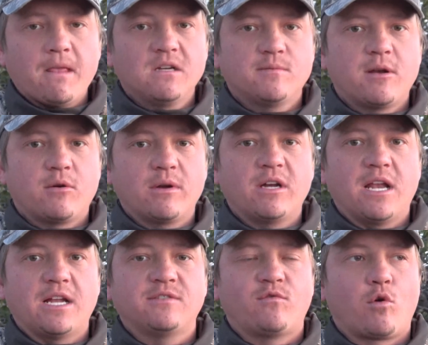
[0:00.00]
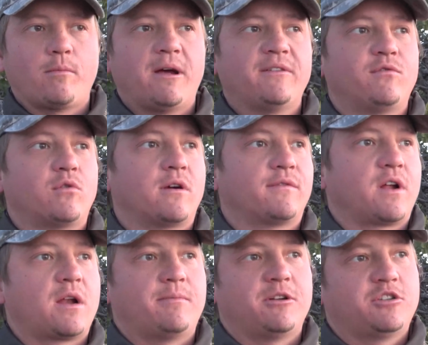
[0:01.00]
There's been a really nice 4x4. I've
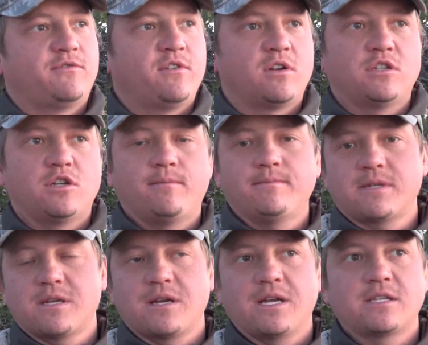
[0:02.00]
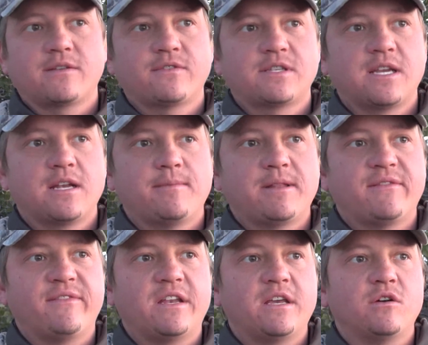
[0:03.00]
got a bunch of footage of them, so you guys have seen them in
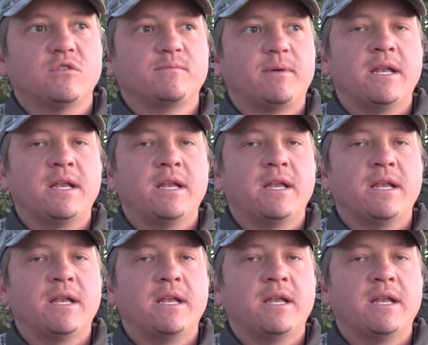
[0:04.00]
the videos.